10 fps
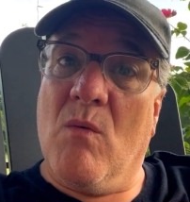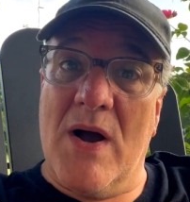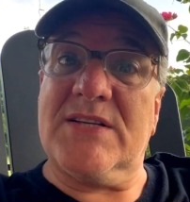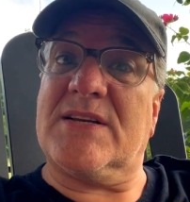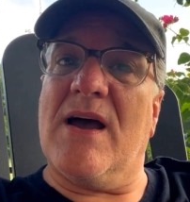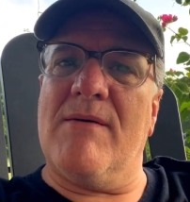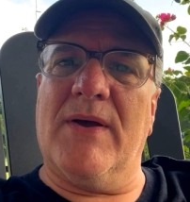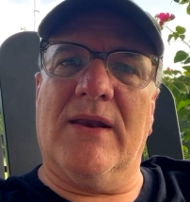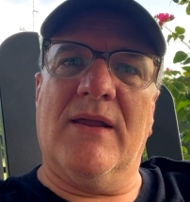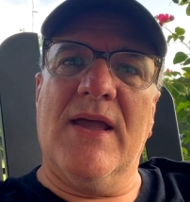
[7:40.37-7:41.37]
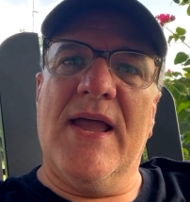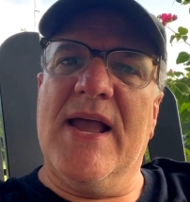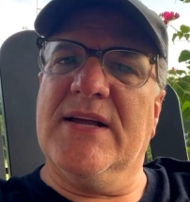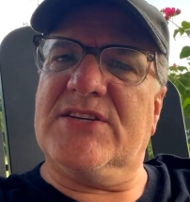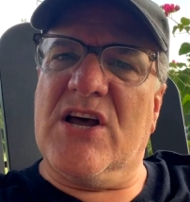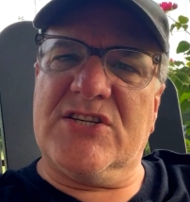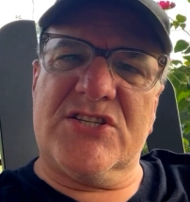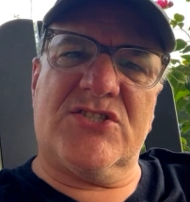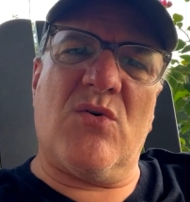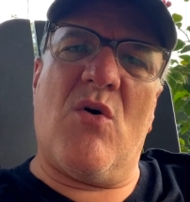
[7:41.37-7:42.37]
What's coming is a
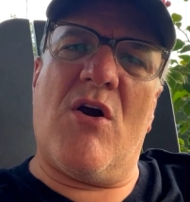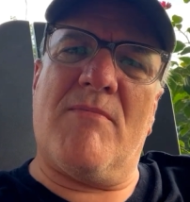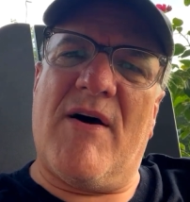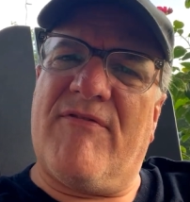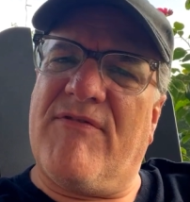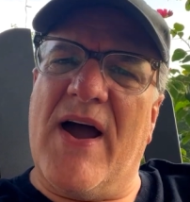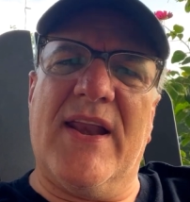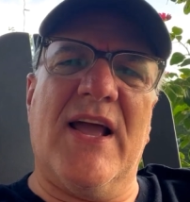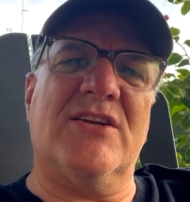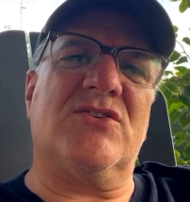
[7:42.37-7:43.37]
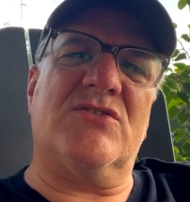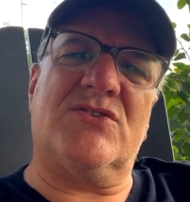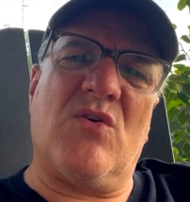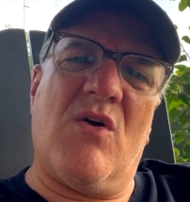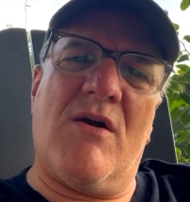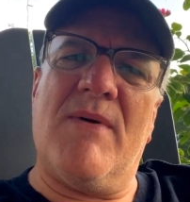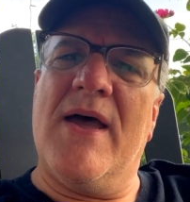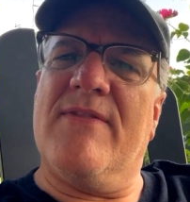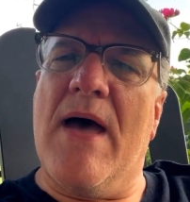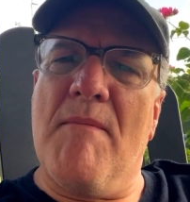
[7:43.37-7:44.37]
storm, a financial storm
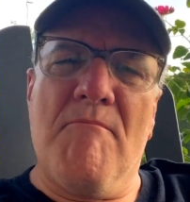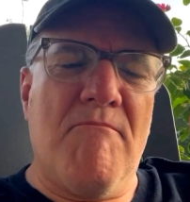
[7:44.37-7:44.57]
that